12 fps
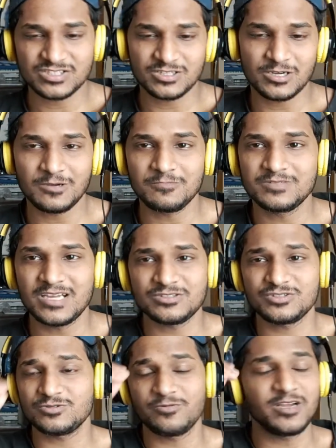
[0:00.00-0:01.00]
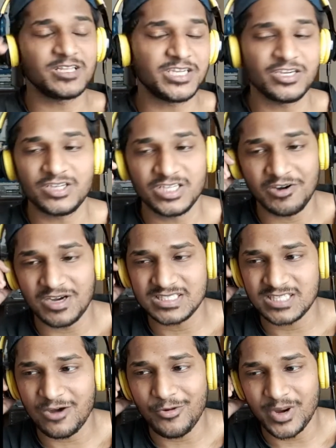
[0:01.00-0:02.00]
it. That's really good,
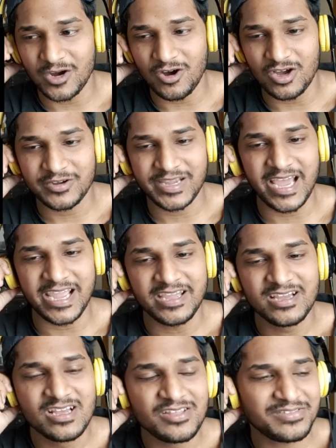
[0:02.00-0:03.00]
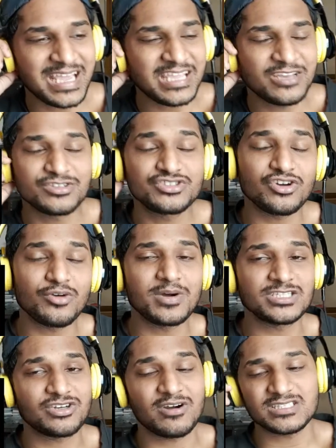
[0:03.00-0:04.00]
guys. Oh my god, okay. Thank you so
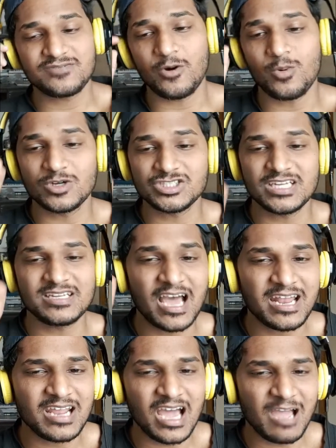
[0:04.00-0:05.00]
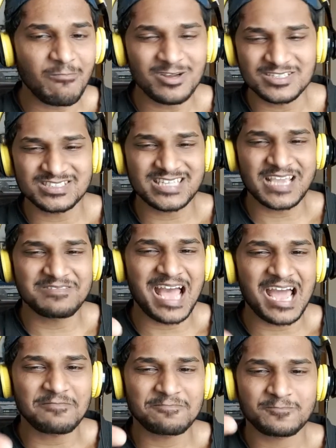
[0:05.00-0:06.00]
much, guys, for watching. And I want to say
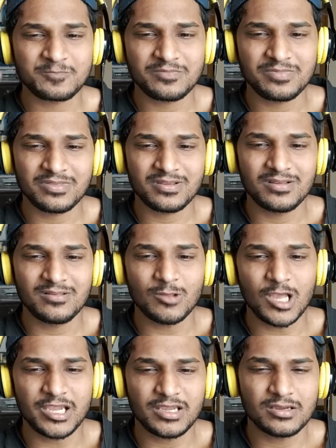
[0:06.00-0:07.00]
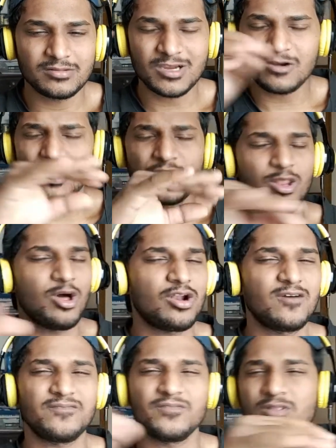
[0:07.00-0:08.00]
that, like, there are a
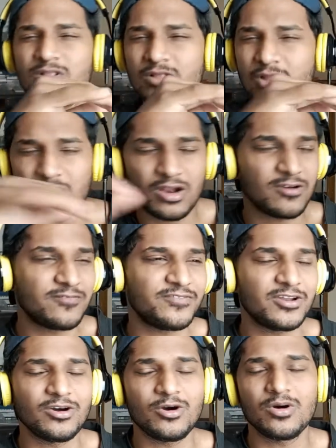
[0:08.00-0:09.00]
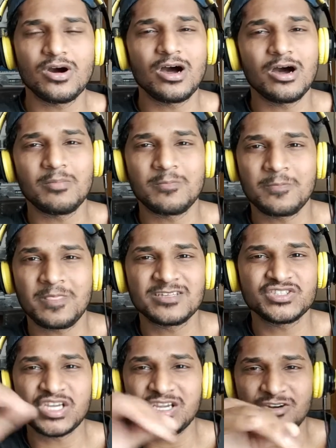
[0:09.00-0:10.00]
lot of, you know,
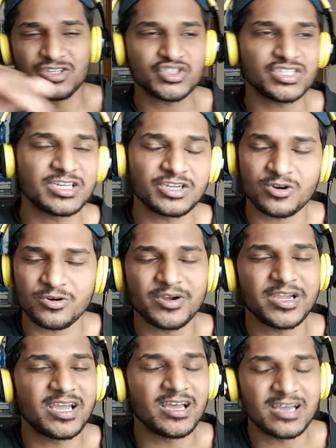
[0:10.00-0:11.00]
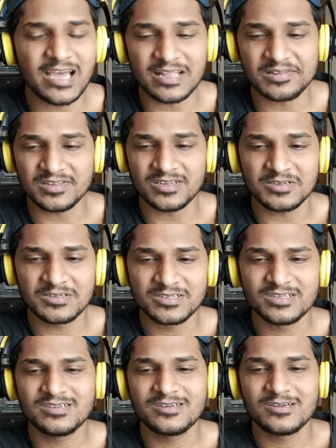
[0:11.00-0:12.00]
singers in Korea, and
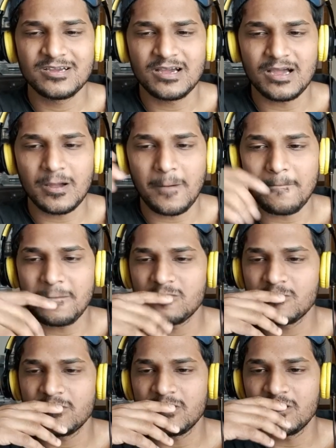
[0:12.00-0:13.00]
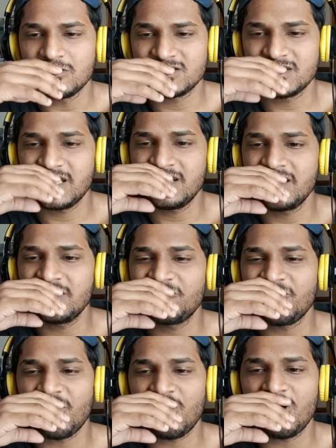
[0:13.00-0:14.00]
you know, singing
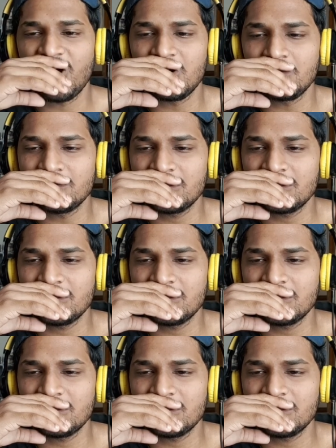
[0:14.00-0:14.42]
for